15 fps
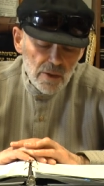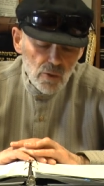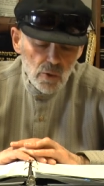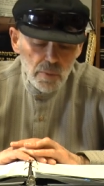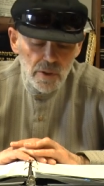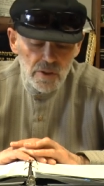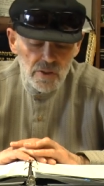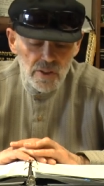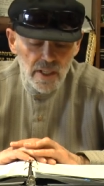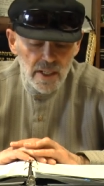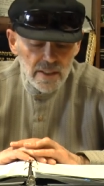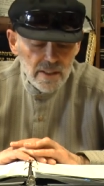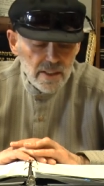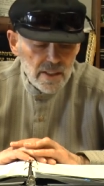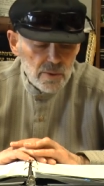it would be a
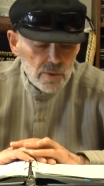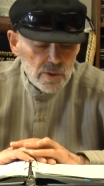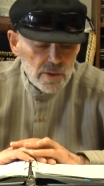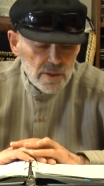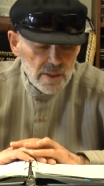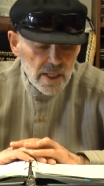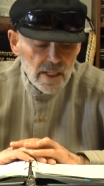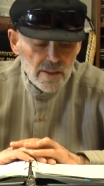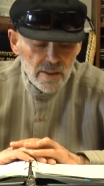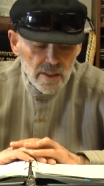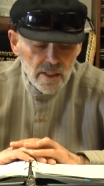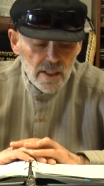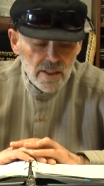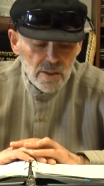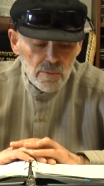sign that he would take the
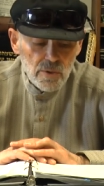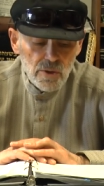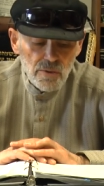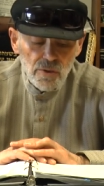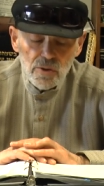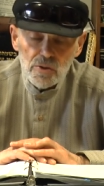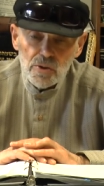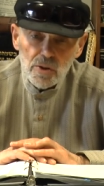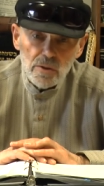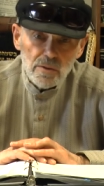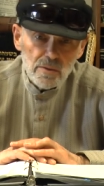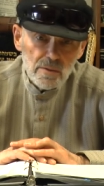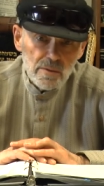kingdom in the future.